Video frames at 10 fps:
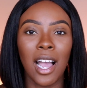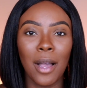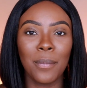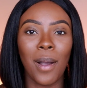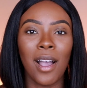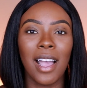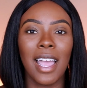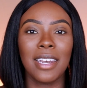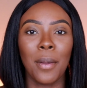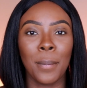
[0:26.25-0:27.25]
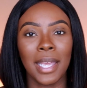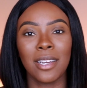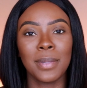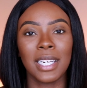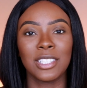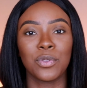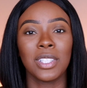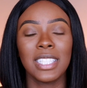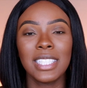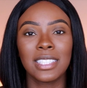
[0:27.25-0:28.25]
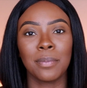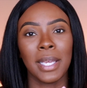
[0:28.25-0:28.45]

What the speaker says: up on makeup that is released,